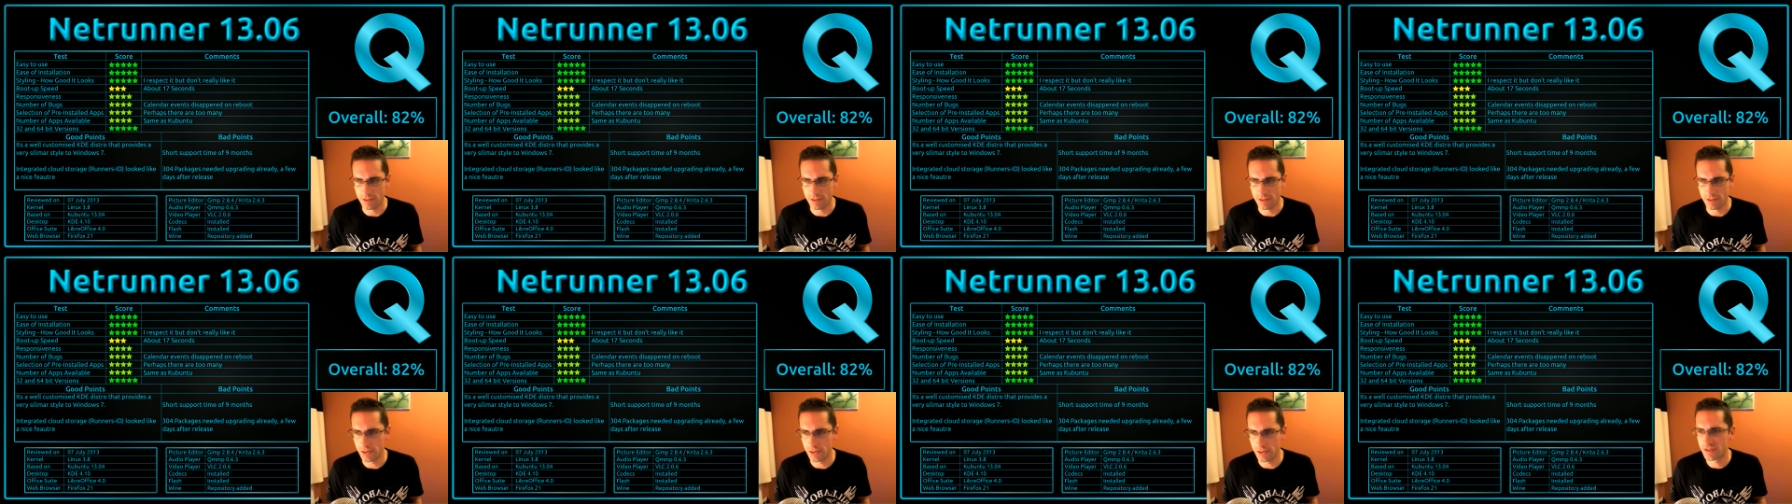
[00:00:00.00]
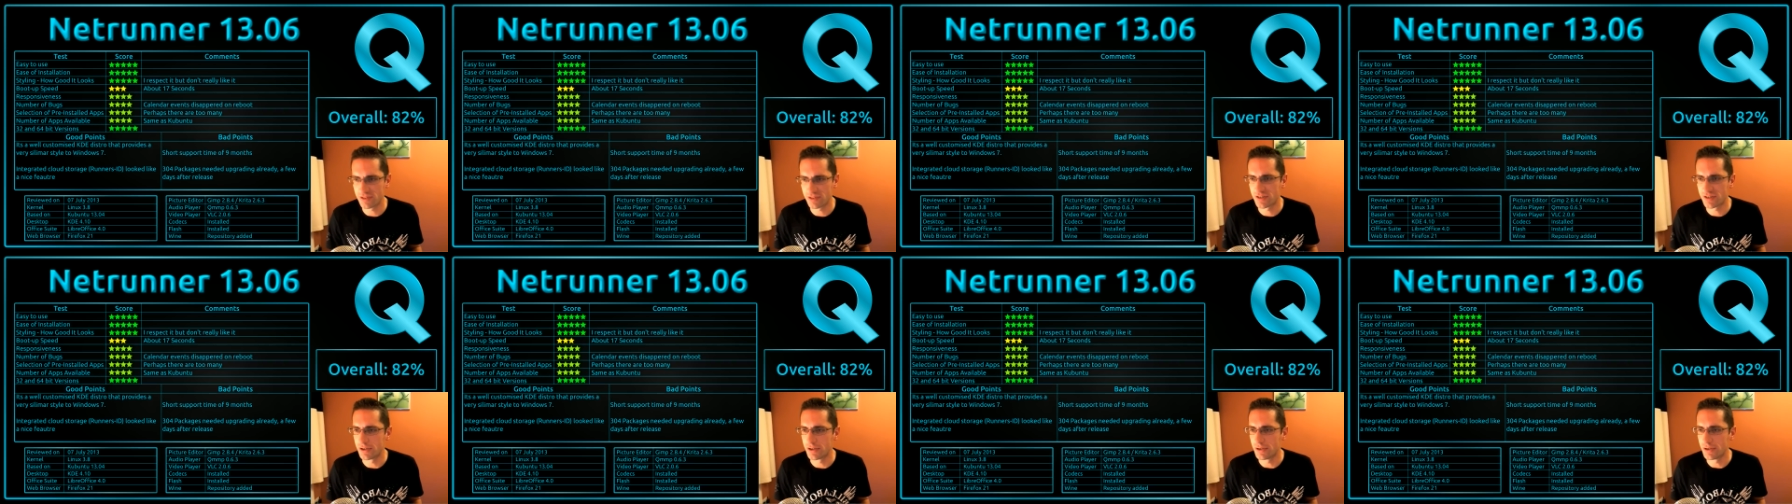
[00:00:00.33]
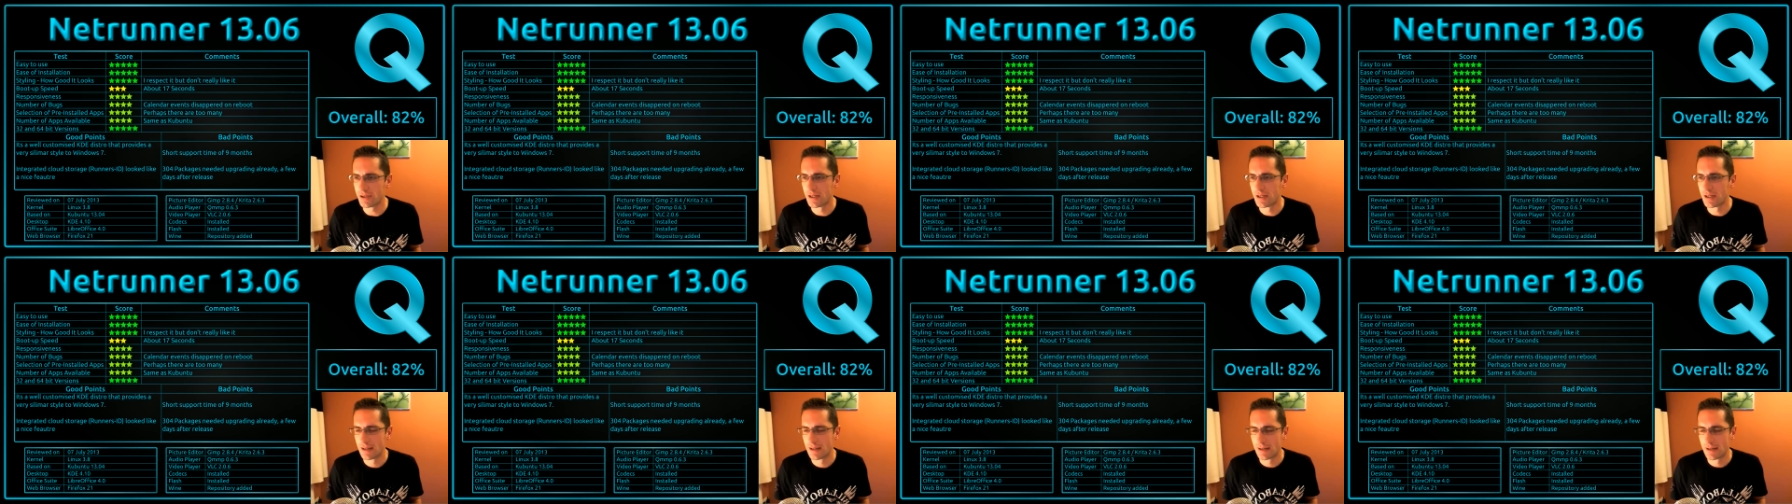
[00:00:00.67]

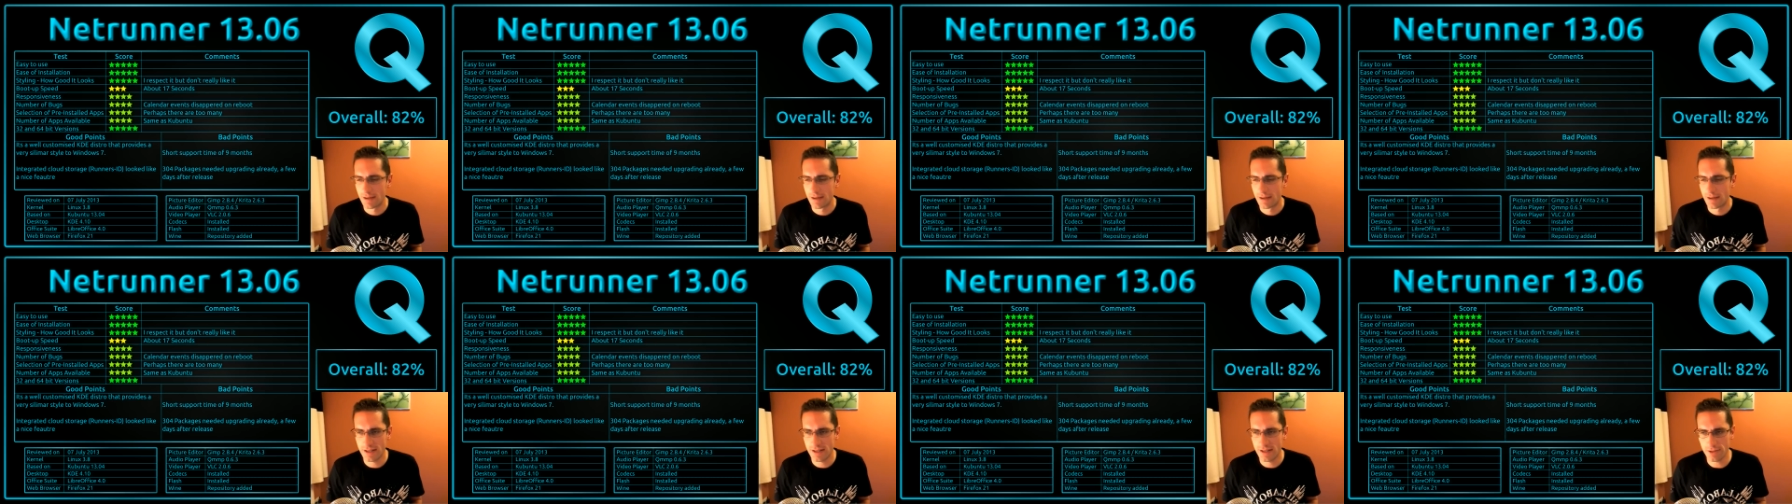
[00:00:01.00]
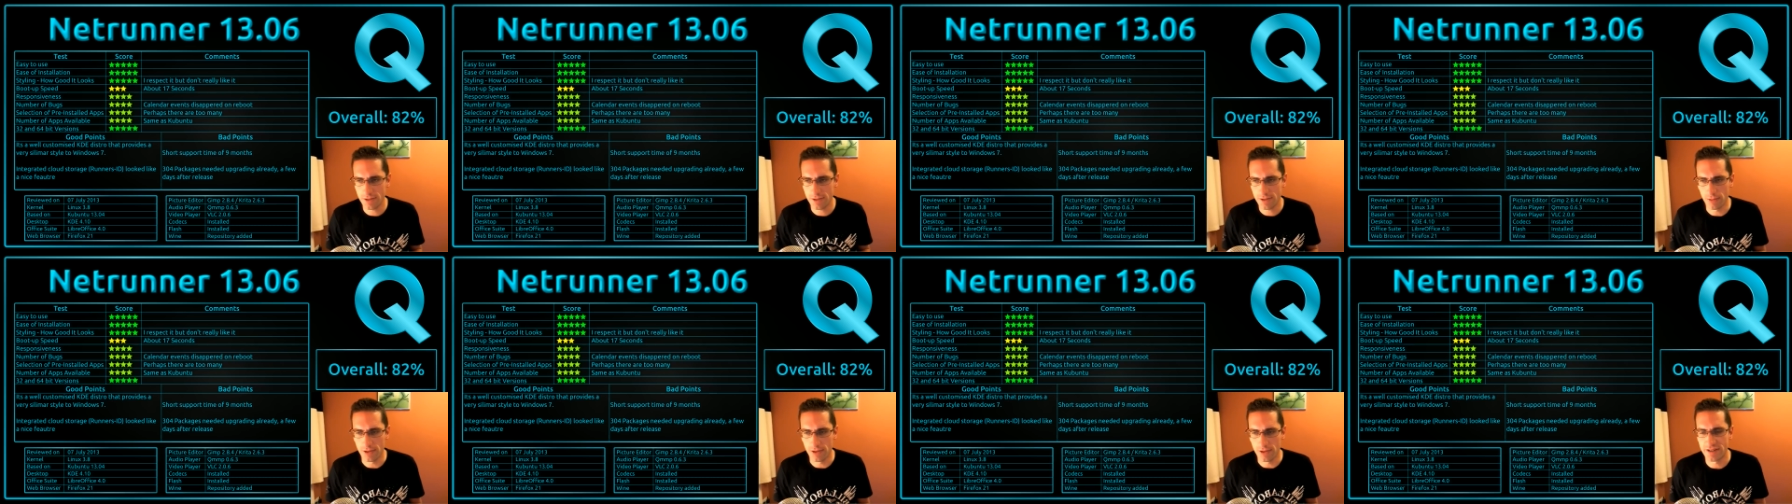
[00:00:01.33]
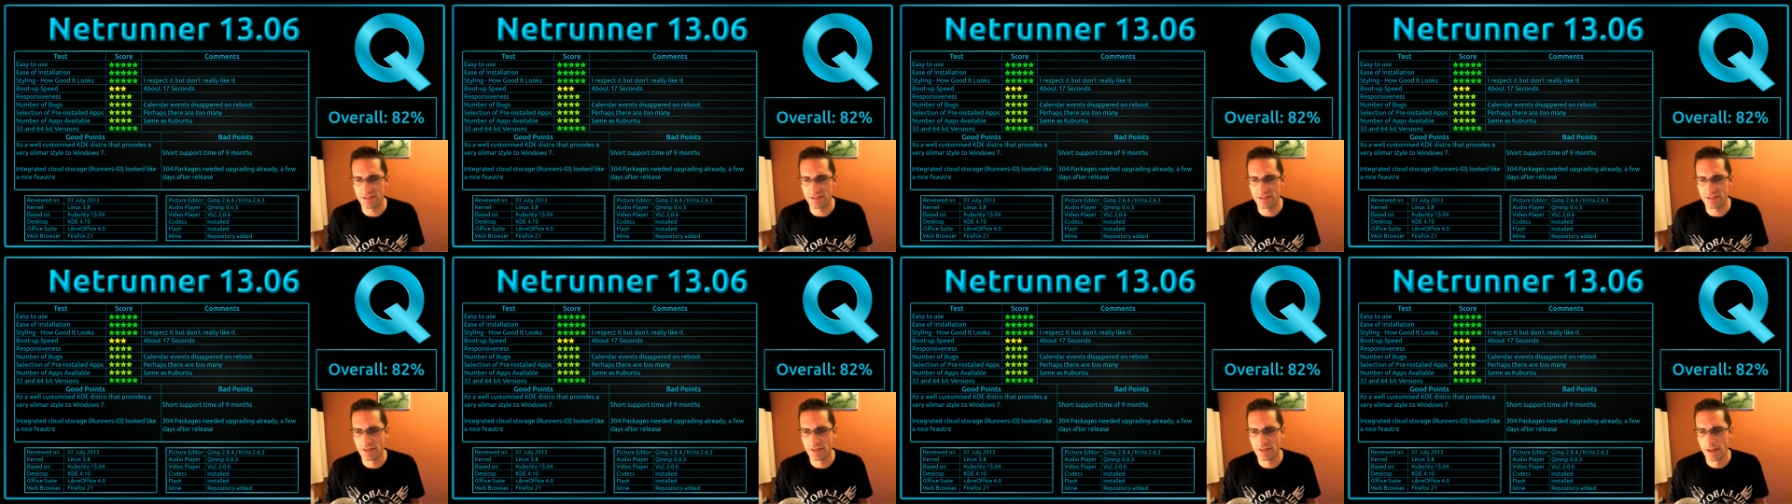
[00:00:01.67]
Kubuntu, and good
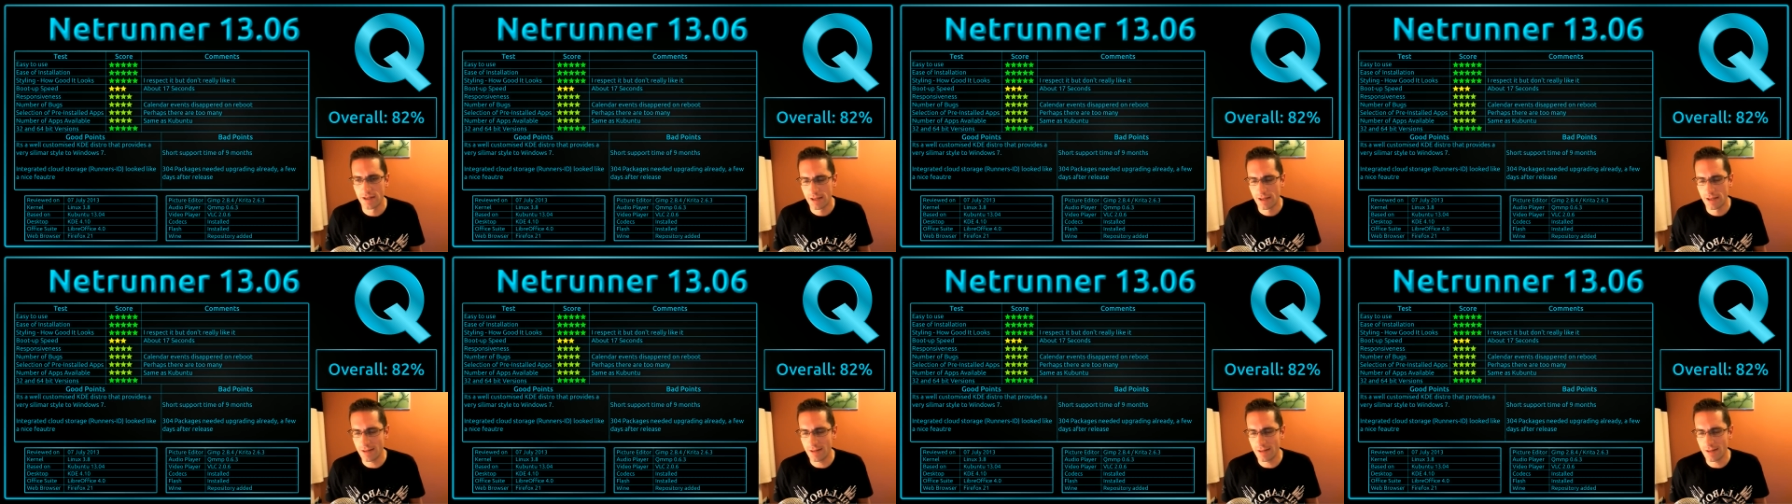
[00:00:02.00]
points.